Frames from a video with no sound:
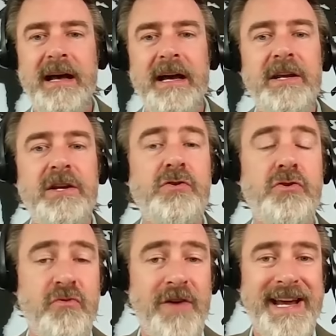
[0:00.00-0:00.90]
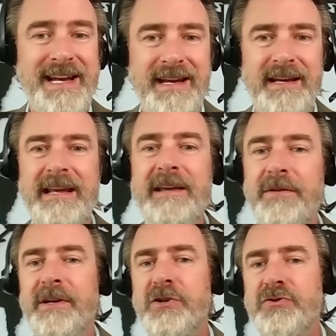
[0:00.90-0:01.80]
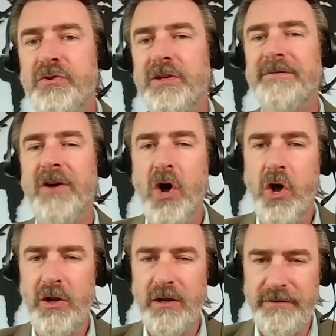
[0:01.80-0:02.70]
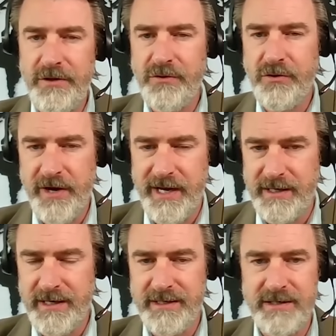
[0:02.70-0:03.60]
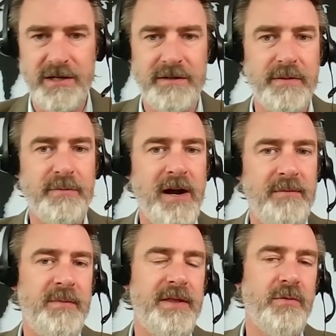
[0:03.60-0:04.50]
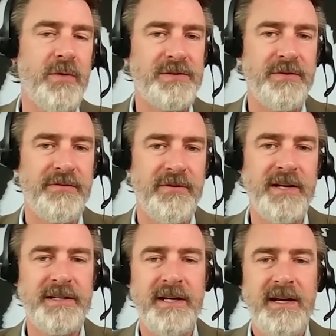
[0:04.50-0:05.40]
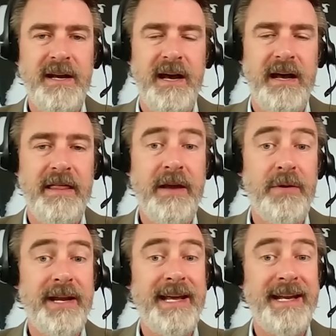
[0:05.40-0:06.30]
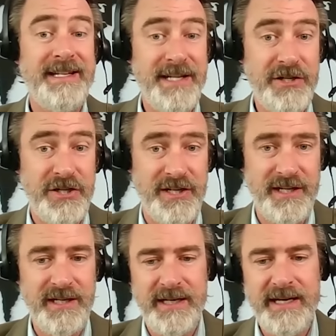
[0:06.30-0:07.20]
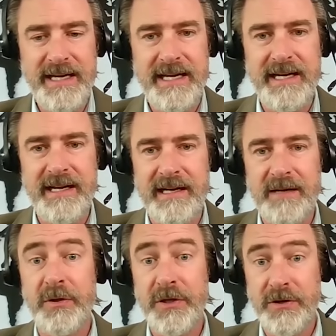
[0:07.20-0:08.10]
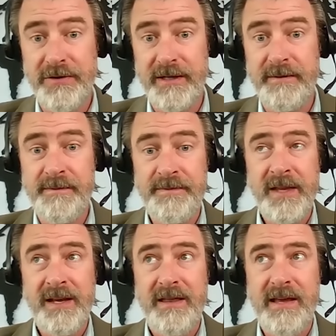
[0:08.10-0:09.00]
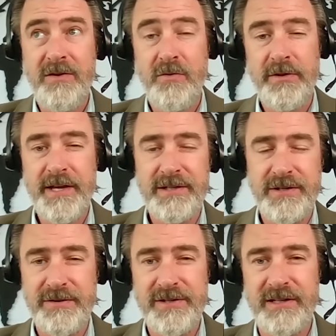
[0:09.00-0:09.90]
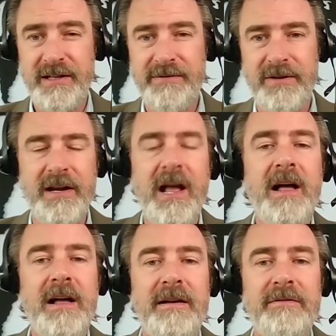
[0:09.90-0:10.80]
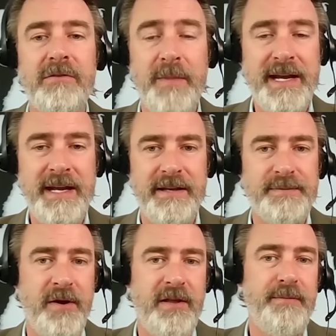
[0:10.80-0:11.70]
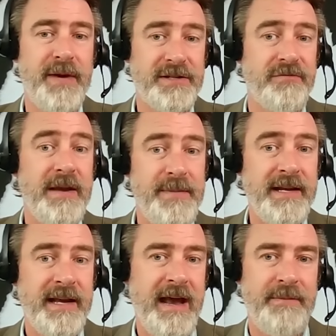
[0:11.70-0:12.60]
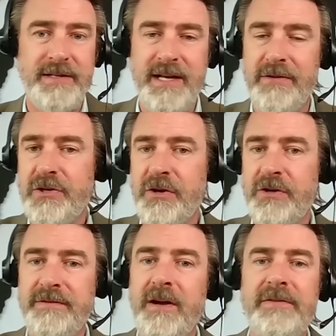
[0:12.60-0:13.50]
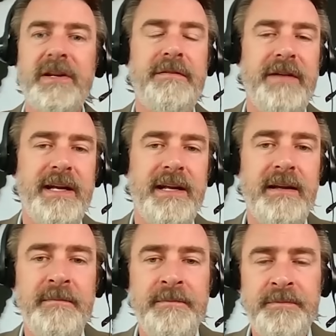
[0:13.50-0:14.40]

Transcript: Uh, Ukraine, even control of all of Ukraine doesn't solve the problem on the Western Front. Uh, they would, in addition, need uh, Moldova, the northeastern sliver of Romania, that's part of the Bessarabian Gap, that's how the Turks have often invaded.